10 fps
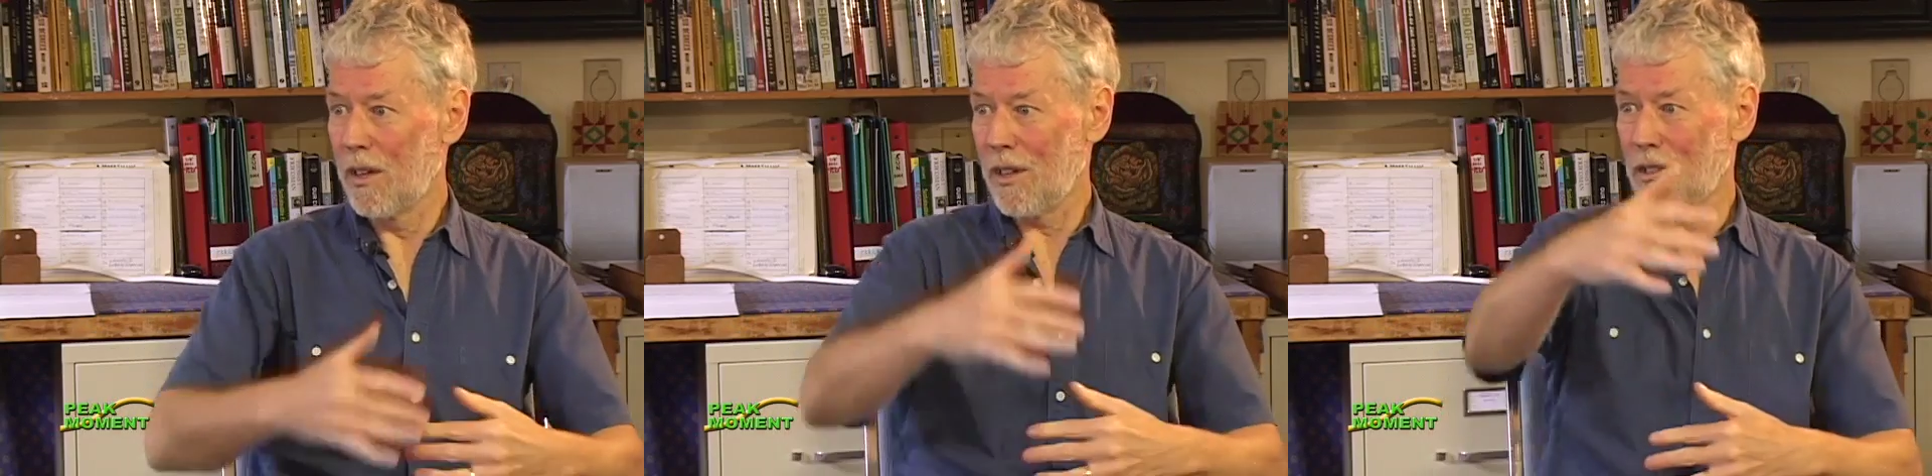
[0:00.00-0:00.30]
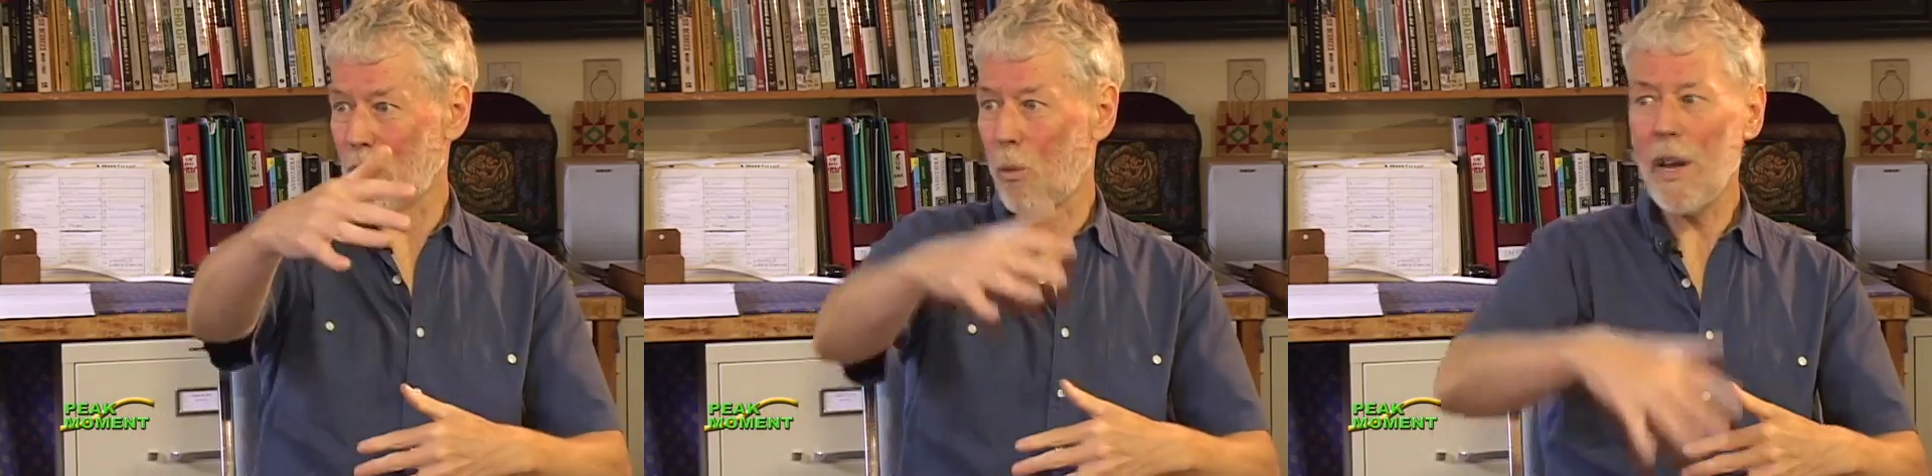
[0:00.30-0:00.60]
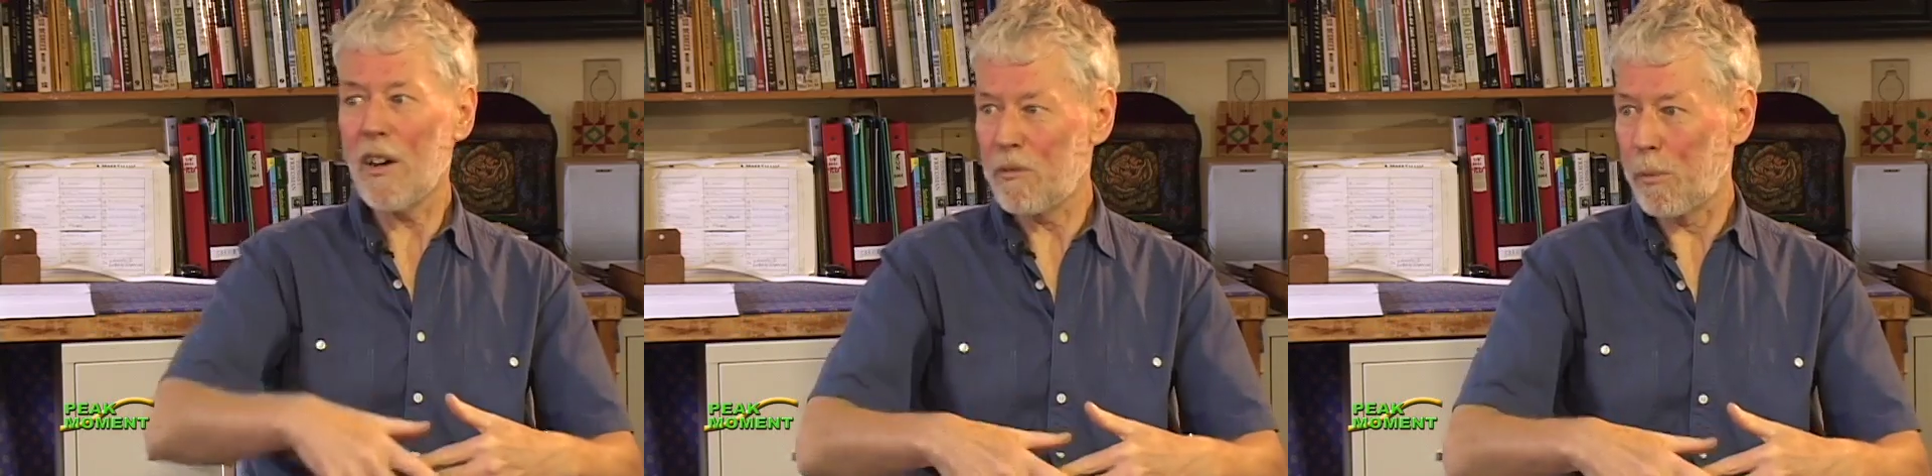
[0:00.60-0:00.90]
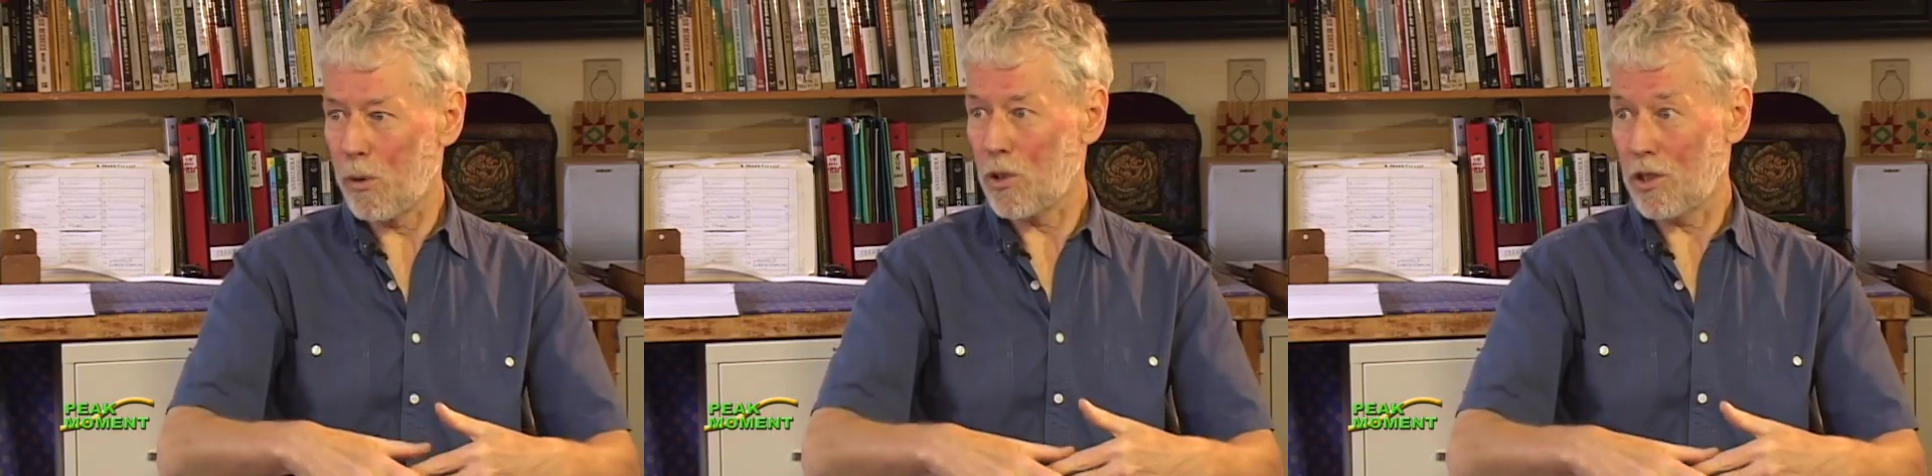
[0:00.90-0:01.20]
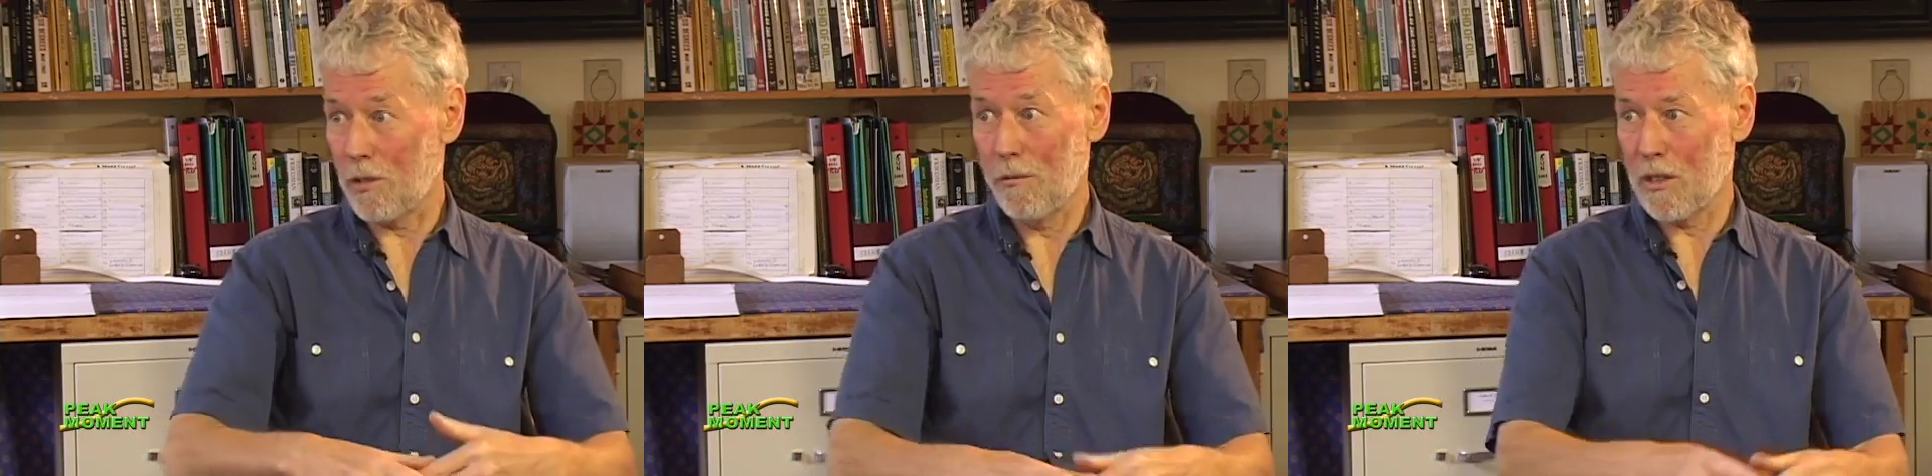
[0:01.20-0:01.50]
is way out of
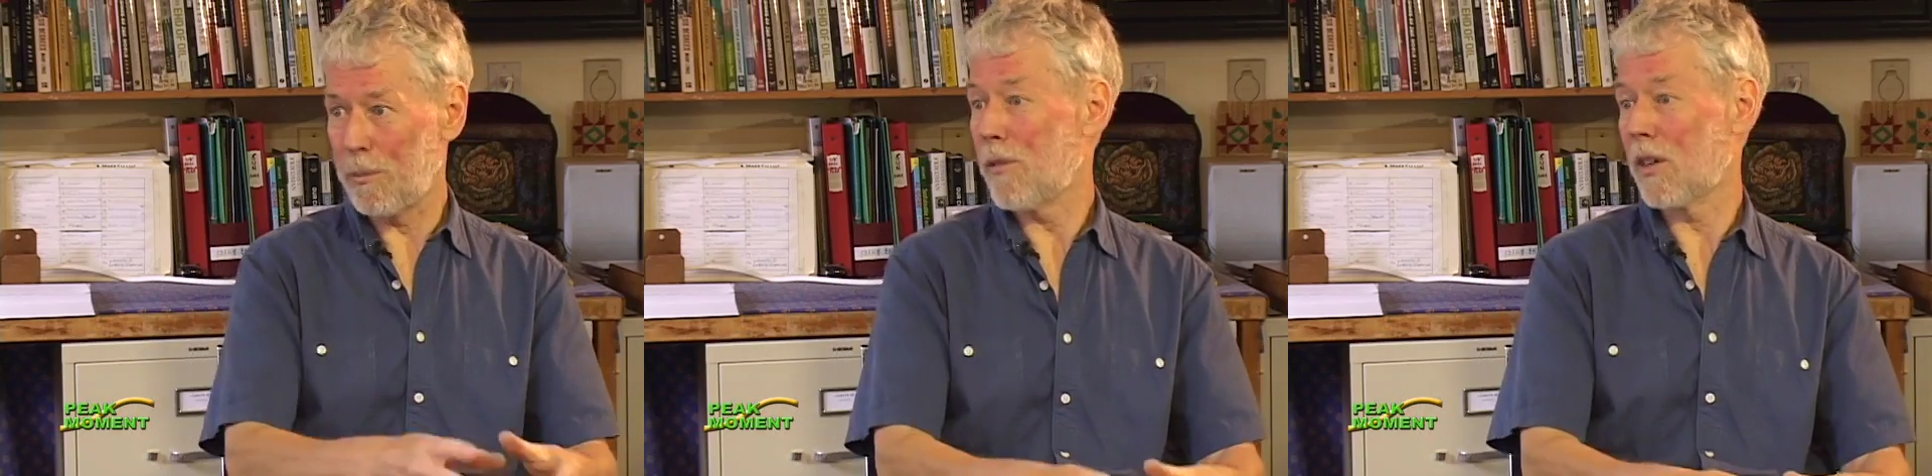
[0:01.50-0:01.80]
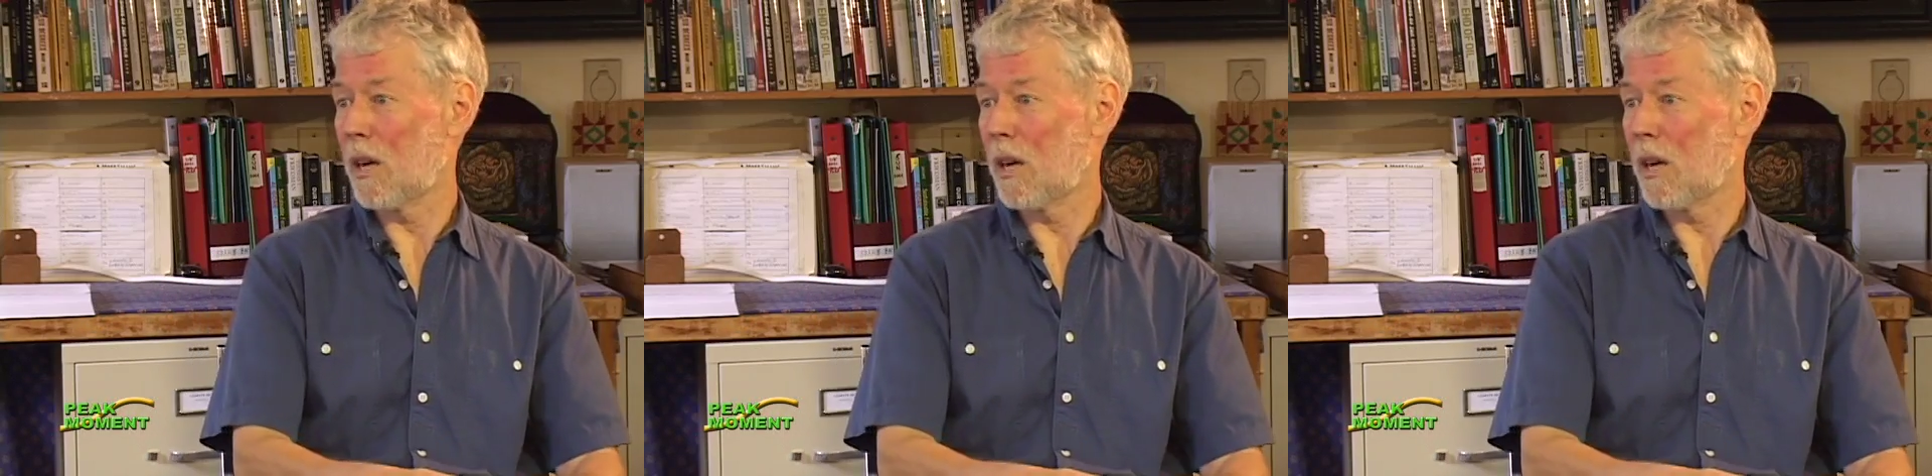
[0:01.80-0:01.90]
proportion for the beef that